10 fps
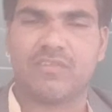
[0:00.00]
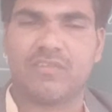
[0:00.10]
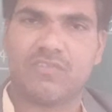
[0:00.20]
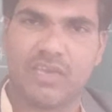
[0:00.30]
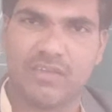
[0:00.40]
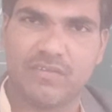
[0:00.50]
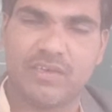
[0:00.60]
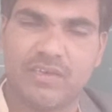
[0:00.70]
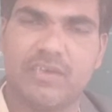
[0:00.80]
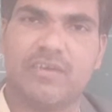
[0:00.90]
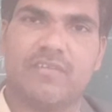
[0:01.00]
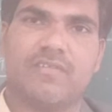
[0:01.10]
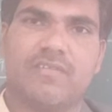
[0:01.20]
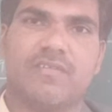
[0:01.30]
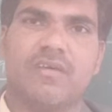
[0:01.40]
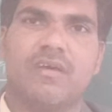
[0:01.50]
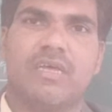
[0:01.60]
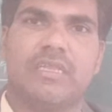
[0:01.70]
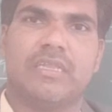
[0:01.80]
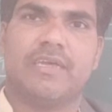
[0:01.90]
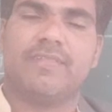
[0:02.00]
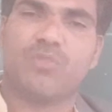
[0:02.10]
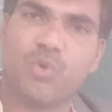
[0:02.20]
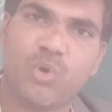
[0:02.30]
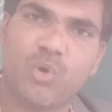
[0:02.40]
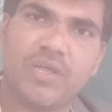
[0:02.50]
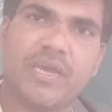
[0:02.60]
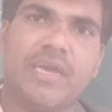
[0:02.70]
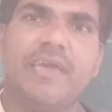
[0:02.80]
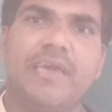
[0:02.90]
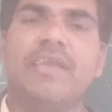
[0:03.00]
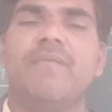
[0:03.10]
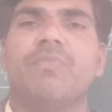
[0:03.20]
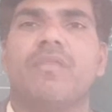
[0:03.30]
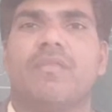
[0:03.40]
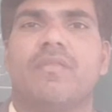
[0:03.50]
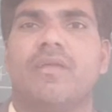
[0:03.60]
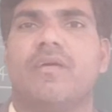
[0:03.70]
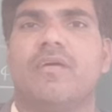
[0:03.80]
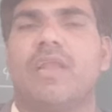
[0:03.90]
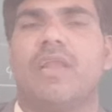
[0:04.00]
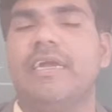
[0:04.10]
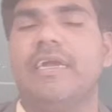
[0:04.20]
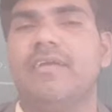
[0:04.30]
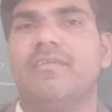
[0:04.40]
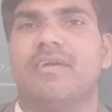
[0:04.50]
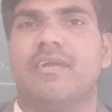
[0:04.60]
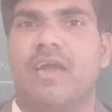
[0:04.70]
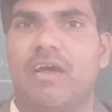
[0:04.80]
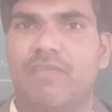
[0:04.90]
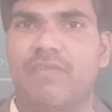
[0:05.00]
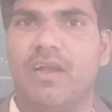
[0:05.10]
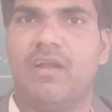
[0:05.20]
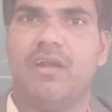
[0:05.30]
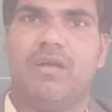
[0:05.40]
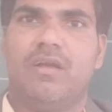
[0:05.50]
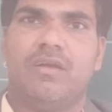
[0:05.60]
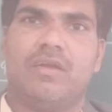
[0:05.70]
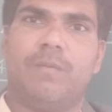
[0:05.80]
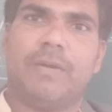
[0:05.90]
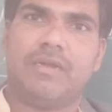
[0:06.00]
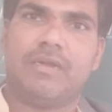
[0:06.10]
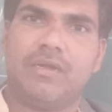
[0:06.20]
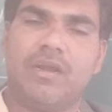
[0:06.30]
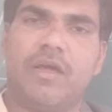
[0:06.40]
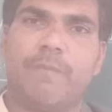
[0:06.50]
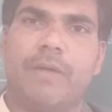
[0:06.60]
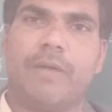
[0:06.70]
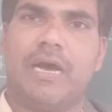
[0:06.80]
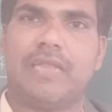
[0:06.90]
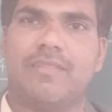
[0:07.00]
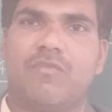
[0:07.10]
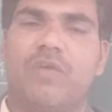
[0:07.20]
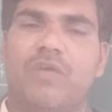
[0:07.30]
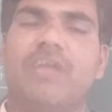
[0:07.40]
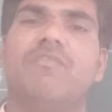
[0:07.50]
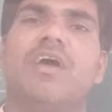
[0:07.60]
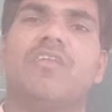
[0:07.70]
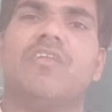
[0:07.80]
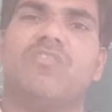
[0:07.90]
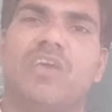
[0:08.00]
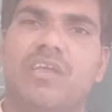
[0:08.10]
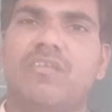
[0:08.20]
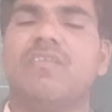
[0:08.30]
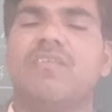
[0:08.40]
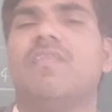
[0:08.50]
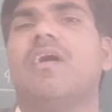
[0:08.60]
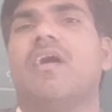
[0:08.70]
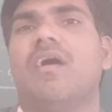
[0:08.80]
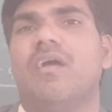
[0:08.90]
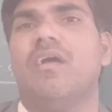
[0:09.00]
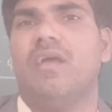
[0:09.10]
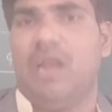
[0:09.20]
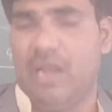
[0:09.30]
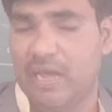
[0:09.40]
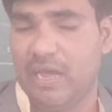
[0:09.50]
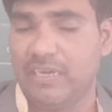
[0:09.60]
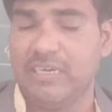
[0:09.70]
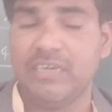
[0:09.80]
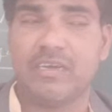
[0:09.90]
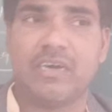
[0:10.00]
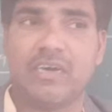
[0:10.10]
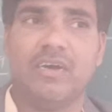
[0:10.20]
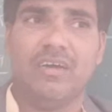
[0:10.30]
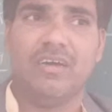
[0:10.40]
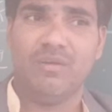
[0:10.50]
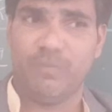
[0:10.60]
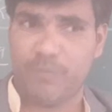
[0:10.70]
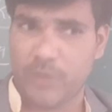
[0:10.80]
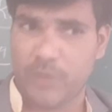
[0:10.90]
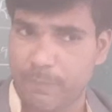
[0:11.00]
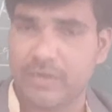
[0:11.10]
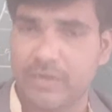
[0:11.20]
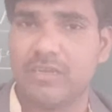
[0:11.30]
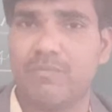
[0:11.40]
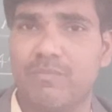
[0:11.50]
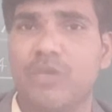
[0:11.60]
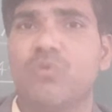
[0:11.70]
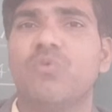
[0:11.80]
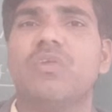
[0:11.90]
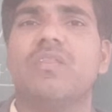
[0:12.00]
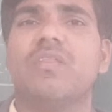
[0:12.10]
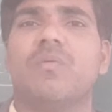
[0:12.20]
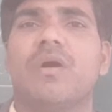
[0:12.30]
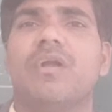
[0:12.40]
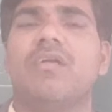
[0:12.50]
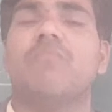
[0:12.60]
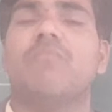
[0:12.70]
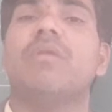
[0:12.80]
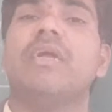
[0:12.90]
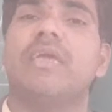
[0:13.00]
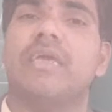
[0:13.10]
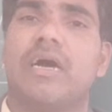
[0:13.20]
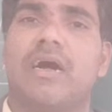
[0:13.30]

changes, they throw the air. There is a light is a travel in a particular path. When we are changing the light property by using the what? Media.